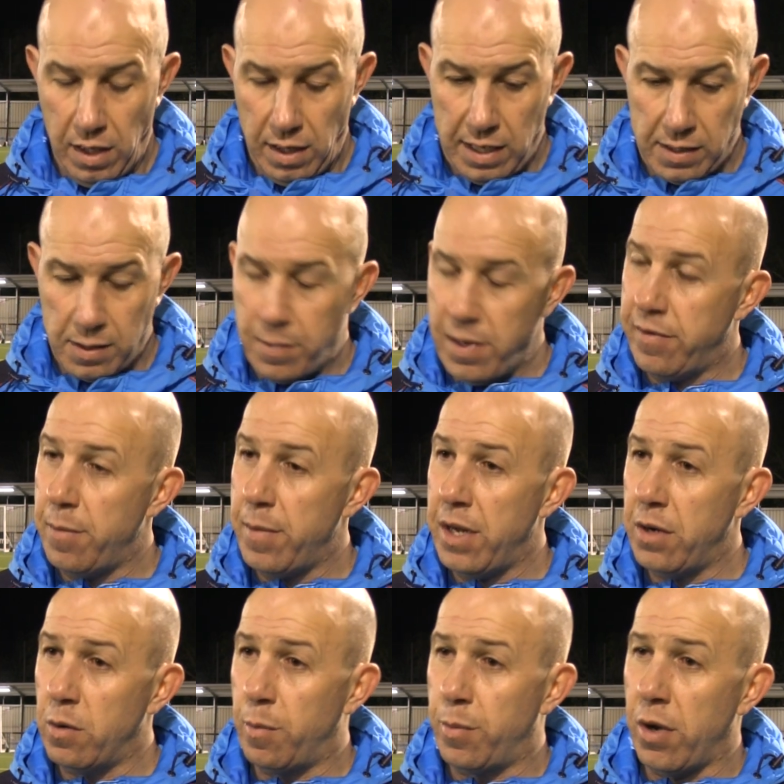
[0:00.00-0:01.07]
There's a bit of a
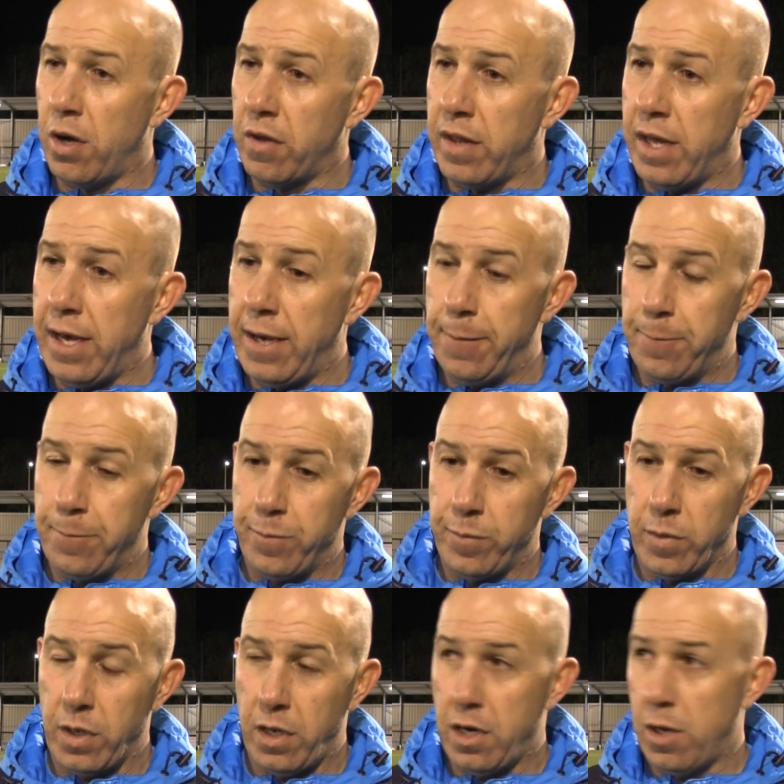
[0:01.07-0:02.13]
mental block there.
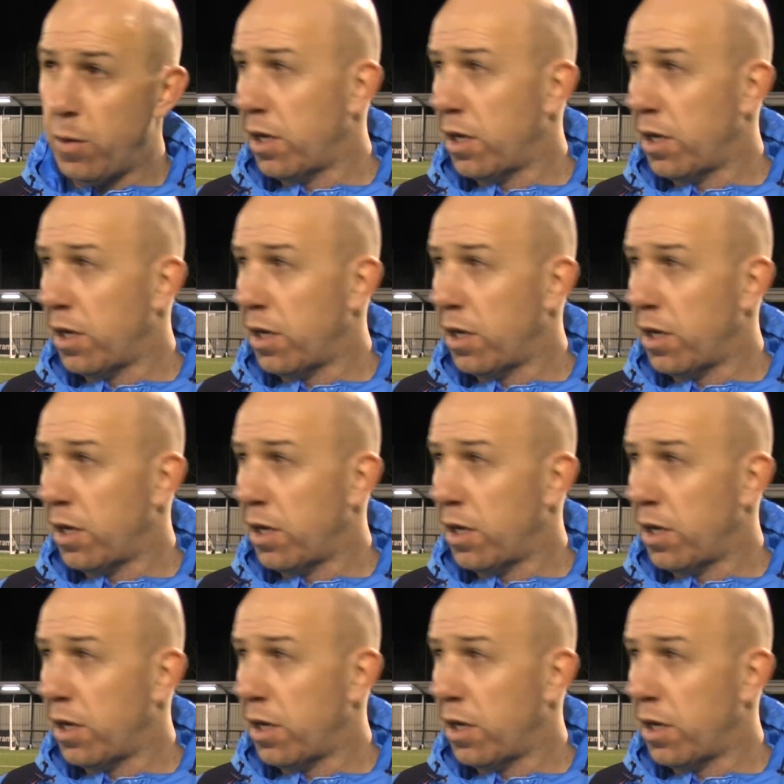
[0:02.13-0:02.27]
You know,